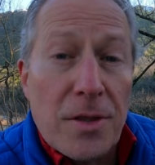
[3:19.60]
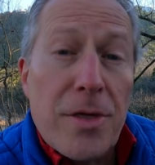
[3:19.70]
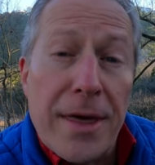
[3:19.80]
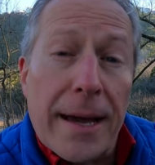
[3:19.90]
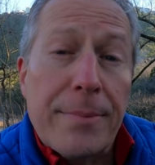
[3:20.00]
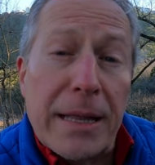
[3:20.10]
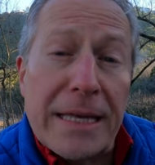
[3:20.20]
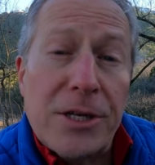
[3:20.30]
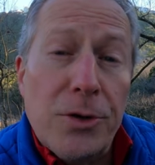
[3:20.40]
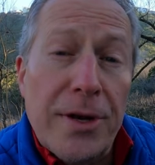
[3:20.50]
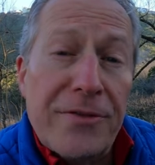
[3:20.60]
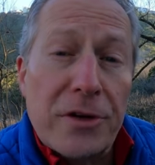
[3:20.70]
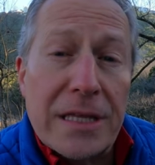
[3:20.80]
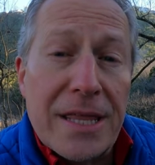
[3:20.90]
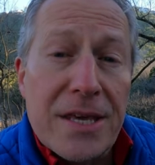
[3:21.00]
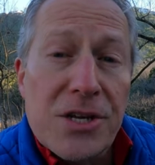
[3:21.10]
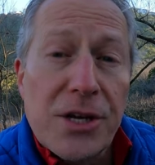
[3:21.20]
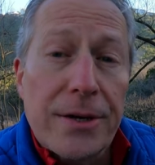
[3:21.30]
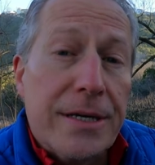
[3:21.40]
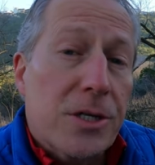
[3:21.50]
The other thing I plan to do differently
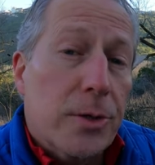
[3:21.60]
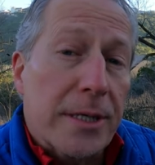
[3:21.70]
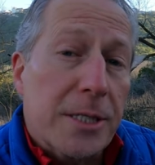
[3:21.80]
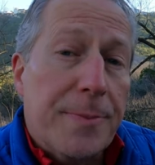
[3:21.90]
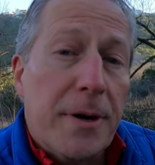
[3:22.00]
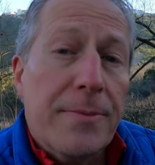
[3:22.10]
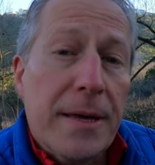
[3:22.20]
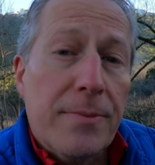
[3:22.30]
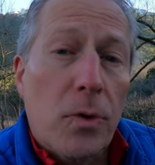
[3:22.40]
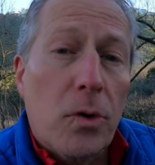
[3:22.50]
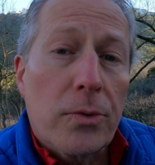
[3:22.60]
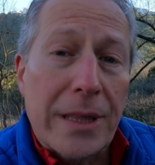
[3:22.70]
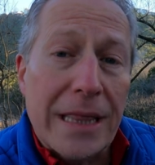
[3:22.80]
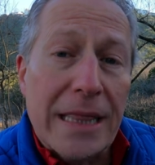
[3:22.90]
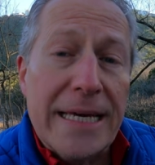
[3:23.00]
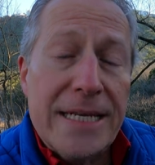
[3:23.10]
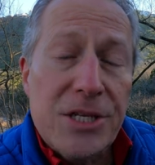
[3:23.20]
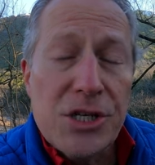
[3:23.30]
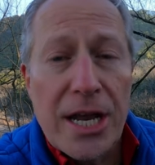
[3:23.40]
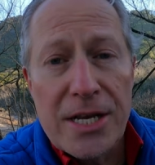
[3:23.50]
this year is to experiment more with
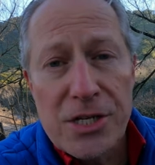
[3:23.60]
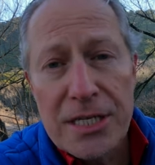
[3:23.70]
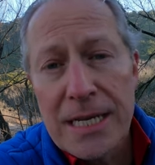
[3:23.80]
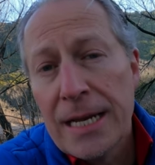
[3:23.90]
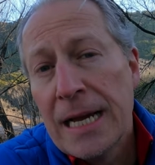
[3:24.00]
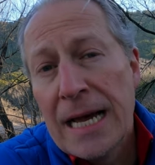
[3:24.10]
lens changes.